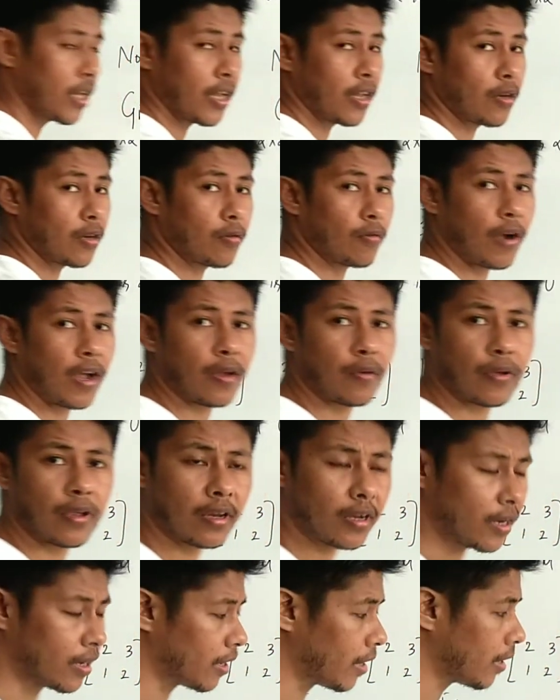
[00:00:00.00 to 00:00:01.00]
a into I we
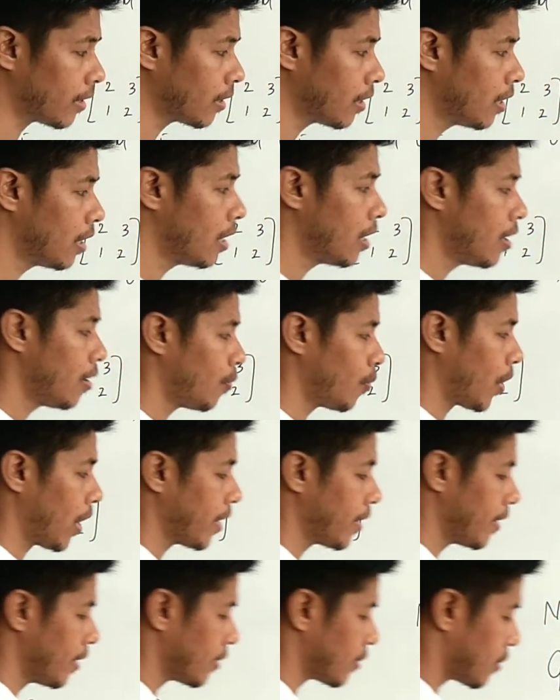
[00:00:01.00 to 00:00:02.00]
can write.
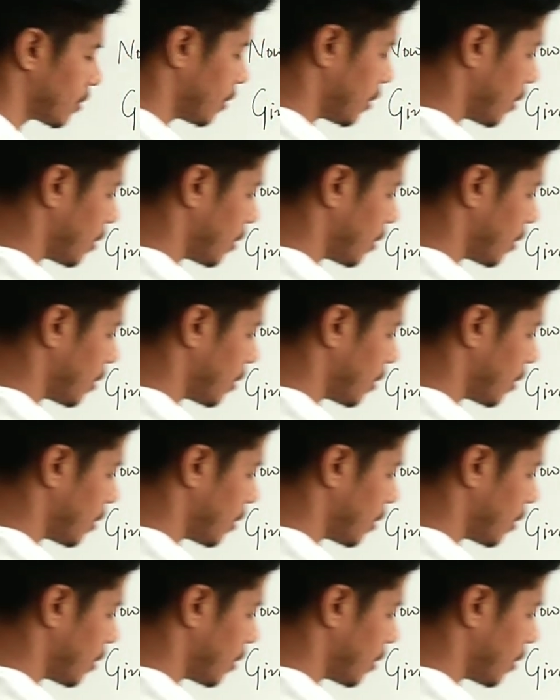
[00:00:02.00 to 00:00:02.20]
Minus,